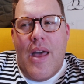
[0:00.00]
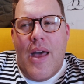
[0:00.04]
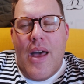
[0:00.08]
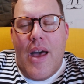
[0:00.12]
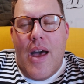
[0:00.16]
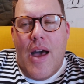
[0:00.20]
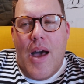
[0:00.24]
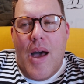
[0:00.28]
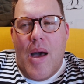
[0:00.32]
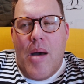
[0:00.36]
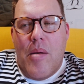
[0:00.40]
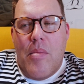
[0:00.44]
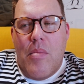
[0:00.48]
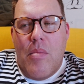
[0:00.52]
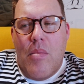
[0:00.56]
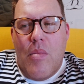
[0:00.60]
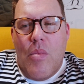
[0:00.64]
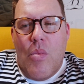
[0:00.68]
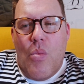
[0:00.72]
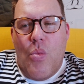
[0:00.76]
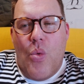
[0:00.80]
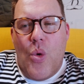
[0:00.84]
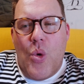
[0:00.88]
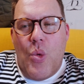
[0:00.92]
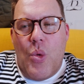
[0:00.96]

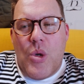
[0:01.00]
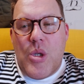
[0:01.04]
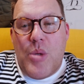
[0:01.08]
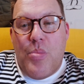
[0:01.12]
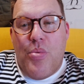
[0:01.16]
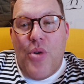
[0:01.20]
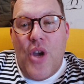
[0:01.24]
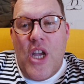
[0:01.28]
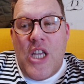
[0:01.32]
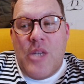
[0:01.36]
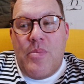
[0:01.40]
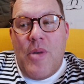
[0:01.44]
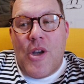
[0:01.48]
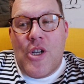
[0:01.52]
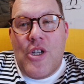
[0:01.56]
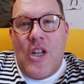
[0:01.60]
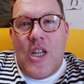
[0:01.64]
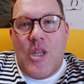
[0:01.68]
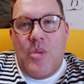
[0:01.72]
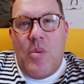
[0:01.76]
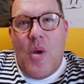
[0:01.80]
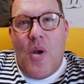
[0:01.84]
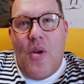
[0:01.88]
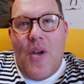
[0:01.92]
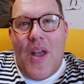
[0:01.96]
was a pretty special
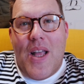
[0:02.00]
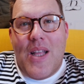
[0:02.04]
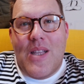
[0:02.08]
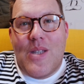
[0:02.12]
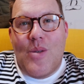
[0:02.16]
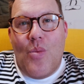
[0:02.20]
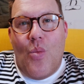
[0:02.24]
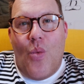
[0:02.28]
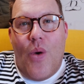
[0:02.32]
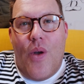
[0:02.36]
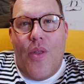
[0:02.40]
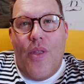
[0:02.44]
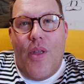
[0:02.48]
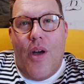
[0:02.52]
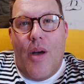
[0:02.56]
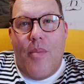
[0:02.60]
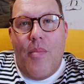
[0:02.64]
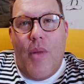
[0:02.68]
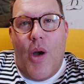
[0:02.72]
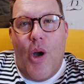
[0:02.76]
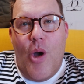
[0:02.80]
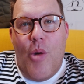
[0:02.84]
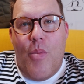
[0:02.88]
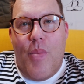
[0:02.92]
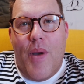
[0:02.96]
experience, and one that
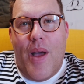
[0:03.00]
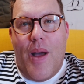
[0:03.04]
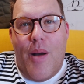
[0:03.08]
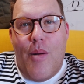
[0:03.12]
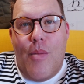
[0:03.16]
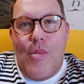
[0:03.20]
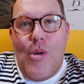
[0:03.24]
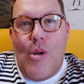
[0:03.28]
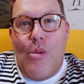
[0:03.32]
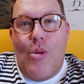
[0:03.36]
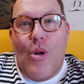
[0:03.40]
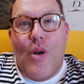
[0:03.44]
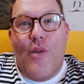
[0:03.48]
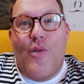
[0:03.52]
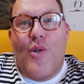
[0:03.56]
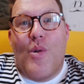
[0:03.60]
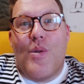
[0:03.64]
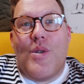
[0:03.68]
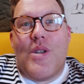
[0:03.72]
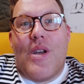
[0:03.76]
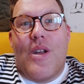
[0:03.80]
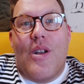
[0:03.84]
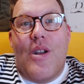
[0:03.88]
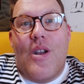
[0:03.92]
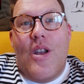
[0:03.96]
I'm looking
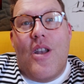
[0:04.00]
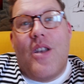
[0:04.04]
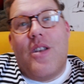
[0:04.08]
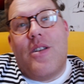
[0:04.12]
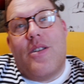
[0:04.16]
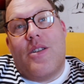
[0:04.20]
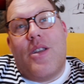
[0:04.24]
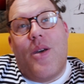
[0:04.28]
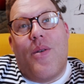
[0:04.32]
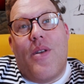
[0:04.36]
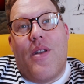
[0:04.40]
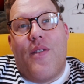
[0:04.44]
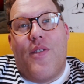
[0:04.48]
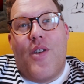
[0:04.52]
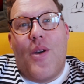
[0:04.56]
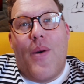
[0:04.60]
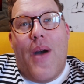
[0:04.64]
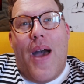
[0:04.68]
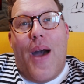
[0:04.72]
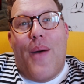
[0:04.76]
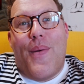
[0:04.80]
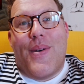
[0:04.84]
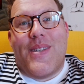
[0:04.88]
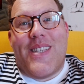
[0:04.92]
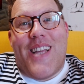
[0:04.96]
forward to going to do in a few
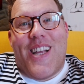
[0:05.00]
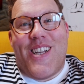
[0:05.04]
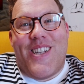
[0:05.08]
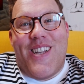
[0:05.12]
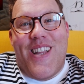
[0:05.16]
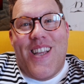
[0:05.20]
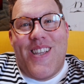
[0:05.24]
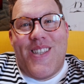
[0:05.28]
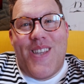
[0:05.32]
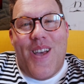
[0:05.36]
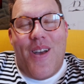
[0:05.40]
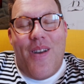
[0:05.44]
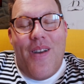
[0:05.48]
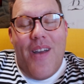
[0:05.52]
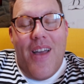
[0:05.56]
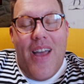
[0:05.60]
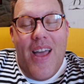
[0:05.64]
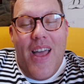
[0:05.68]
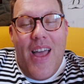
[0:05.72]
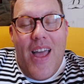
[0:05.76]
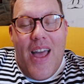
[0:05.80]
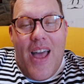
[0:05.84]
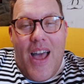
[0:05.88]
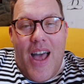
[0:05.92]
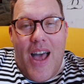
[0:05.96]
hours actually. So
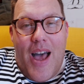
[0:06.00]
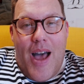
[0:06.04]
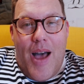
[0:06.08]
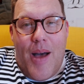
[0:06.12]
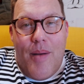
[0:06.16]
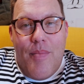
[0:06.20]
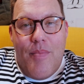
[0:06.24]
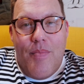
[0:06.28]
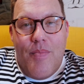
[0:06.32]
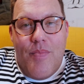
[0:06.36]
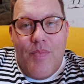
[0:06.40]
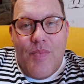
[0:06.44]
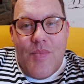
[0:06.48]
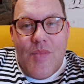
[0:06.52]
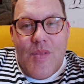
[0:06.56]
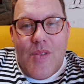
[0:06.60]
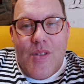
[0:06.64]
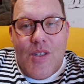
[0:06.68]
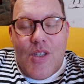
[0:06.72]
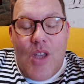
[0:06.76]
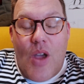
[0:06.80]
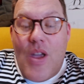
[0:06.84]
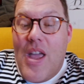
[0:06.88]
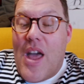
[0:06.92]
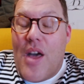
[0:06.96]

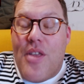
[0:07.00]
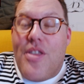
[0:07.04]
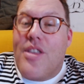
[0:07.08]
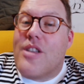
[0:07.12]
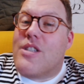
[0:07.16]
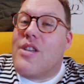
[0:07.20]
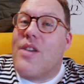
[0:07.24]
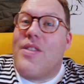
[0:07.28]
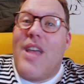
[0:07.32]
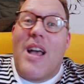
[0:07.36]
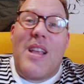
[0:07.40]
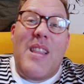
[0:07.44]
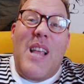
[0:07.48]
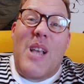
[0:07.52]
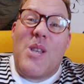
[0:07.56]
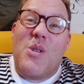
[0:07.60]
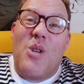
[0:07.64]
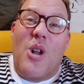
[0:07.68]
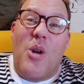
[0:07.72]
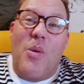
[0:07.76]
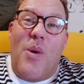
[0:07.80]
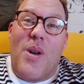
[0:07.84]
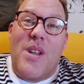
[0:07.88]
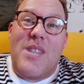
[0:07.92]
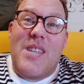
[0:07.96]
that's
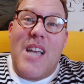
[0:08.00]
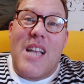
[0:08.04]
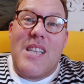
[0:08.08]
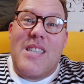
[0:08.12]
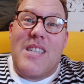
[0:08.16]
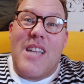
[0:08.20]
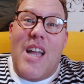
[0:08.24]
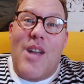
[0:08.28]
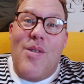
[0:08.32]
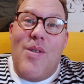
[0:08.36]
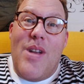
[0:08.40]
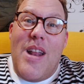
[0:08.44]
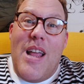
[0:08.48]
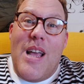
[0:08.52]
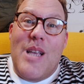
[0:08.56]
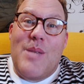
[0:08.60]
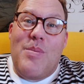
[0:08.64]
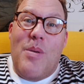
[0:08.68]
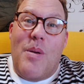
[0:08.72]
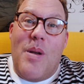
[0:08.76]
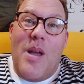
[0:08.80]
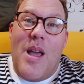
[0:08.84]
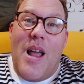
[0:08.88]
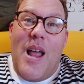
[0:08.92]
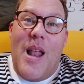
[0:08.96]
what I want to say today. Really, it's
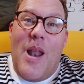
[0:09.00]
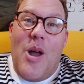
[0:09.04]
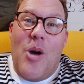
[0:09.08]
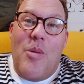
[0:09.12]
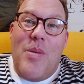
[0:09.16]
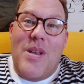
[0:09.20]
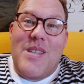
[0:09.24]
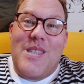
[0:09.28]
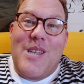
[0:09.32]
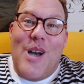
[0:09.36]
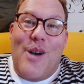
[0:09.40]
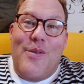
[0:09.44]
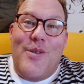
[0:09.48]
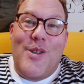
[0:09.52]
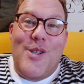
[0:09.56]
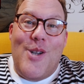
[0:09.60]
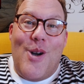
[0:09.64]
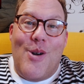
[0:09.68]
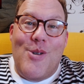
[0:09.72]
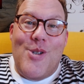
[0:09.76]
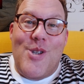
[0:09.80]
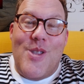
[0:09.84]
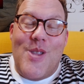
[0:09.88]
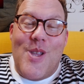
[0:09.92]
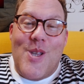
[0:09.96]
probably a little bit
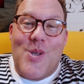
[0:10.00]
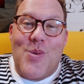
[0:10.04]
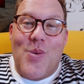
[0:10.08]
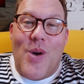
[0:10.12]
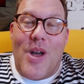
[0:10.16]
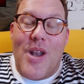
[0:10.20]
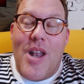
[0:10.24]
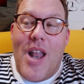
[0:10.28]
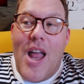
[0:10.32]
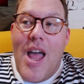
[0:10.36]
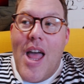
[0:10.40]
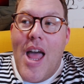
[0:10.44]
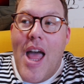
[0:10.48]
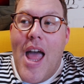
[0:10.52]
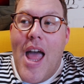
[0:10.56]
self-indulgent, this one.